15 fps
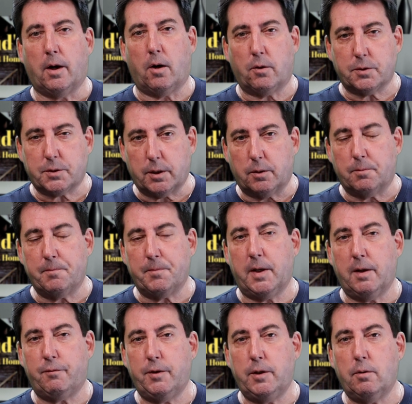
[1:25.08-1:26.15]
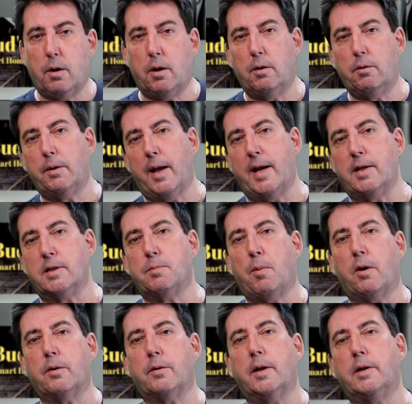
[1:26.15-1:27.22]
Also, if you own a
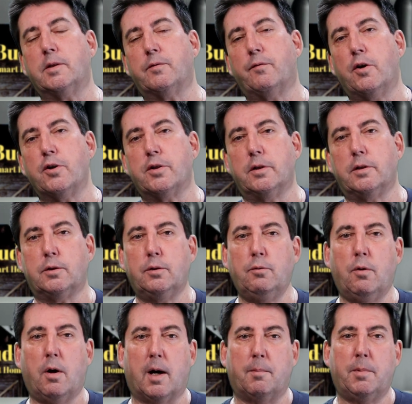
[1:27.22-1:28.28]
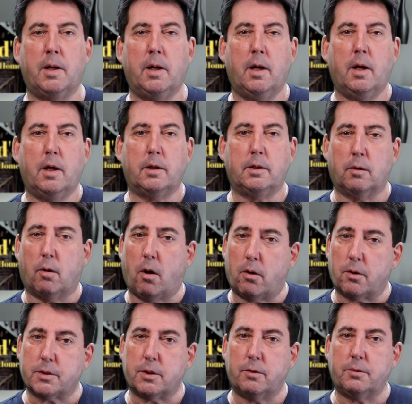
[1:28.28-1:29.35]
SmartThings version 2 hub, you'll
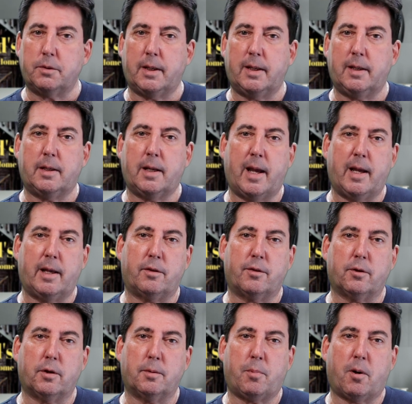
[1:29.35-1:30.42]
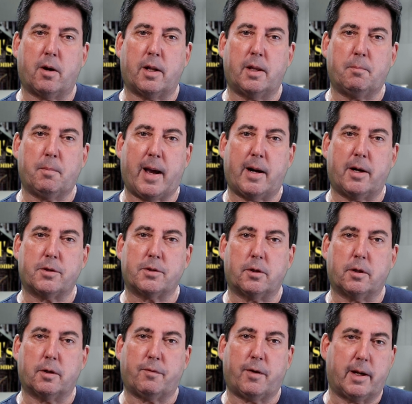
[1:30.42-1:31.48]
also need a third-party Matter
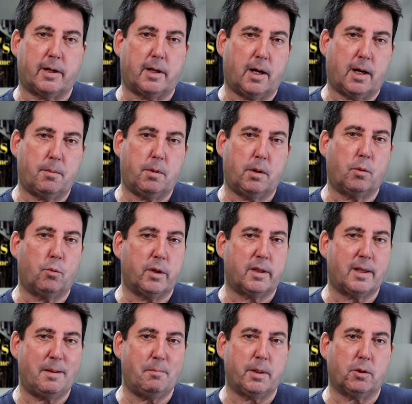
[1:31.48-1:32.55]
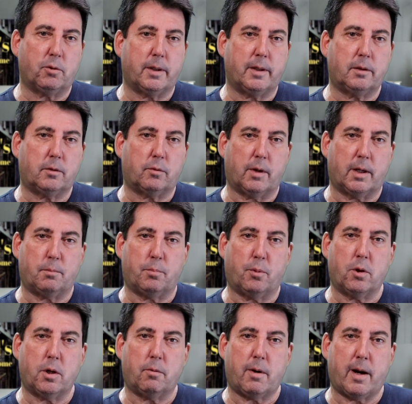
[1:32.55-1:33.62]
certified hub with a built-in thread
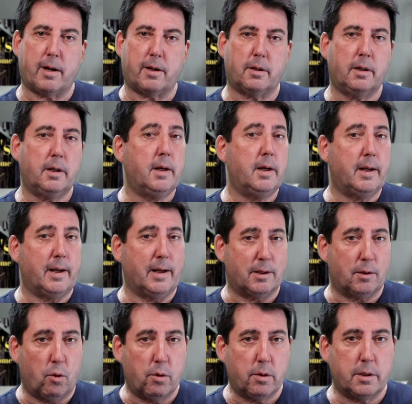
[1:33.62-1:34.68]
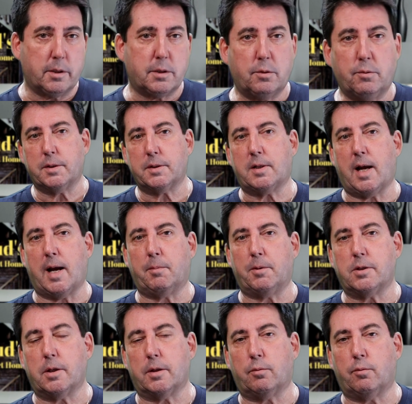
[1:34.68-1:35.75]
border router in order to
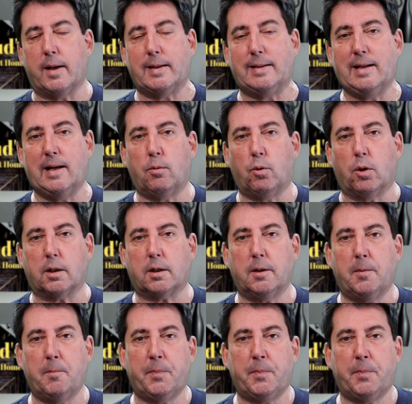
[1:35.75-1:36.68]
establish a thread network.